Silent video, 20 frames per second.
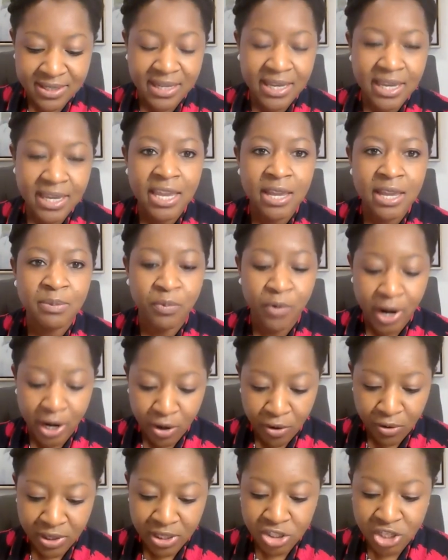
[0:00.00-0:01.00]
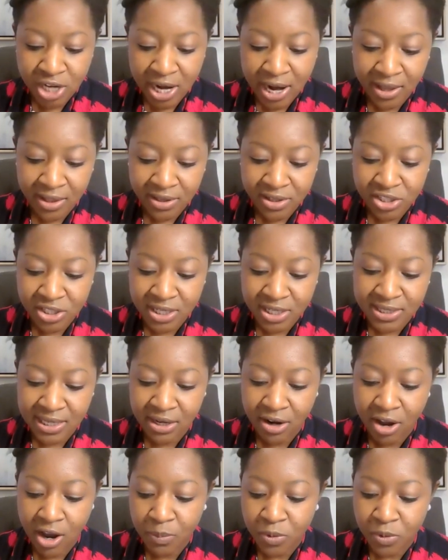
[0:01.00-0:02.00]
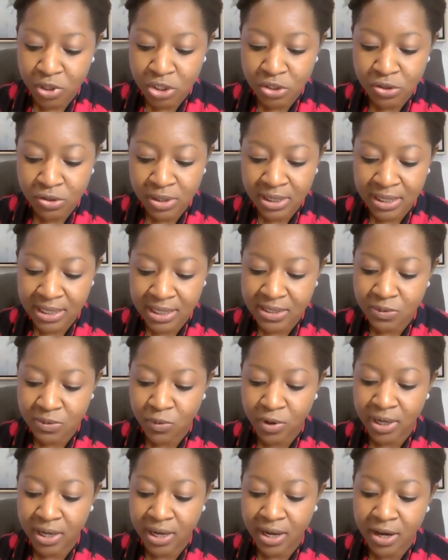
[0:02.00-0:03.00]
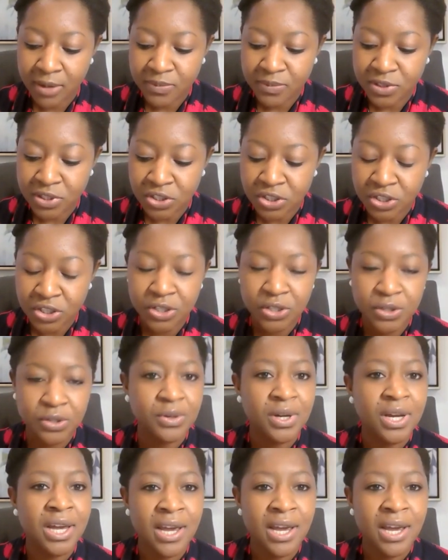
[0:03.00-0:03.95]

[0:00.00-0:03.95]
key priority challenges and opportunities when it comes to